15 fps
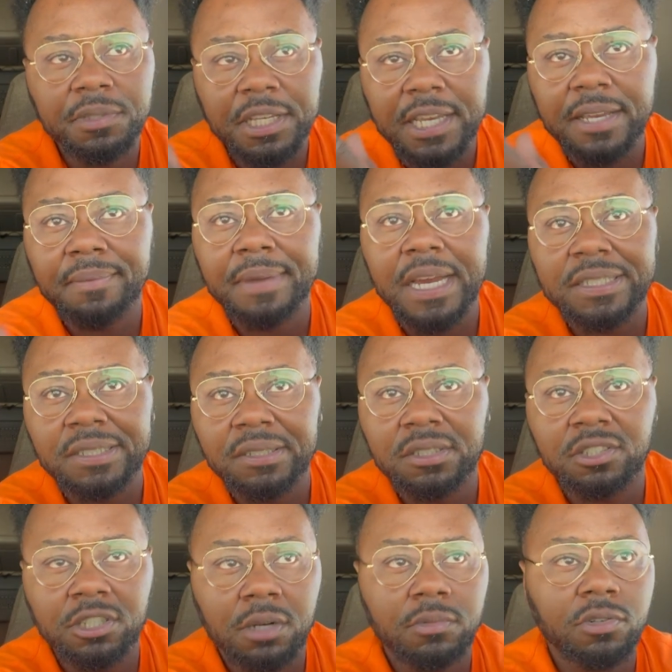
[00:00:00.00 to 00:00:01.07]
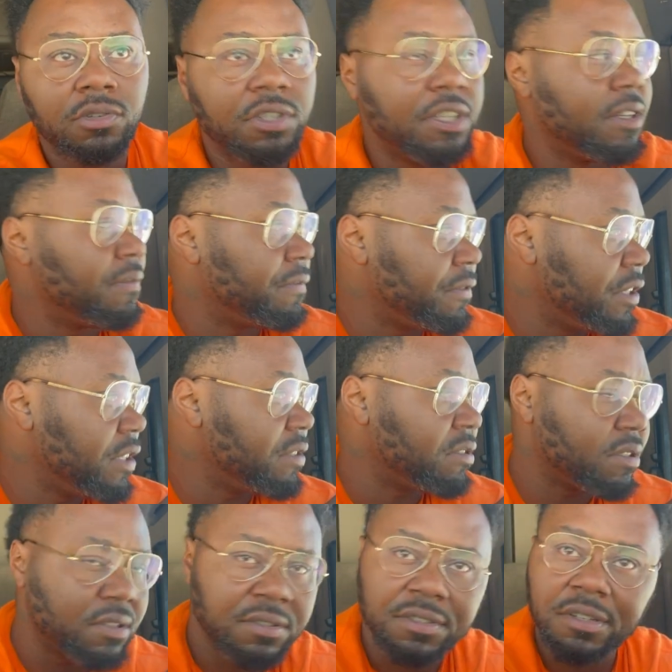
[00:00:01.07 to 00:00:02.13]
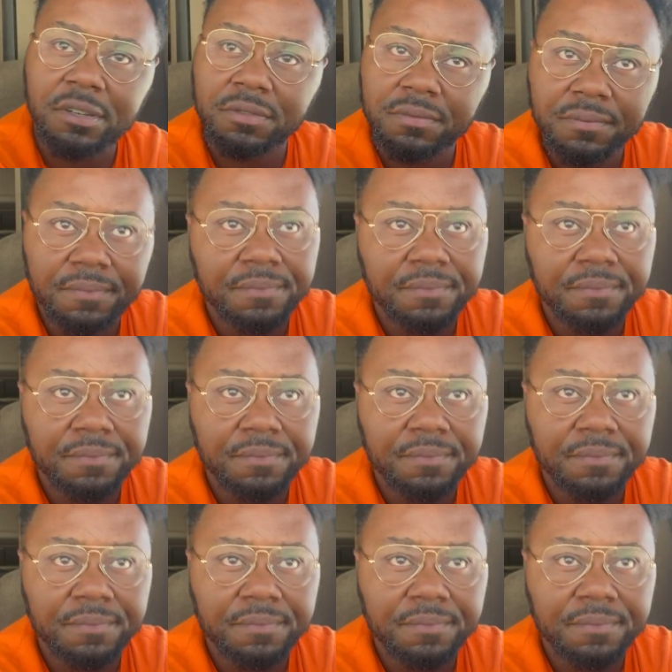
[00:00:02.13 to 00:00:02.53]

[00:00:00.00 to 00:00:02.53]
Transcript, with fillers: getting back to the terminal to get it fixed. So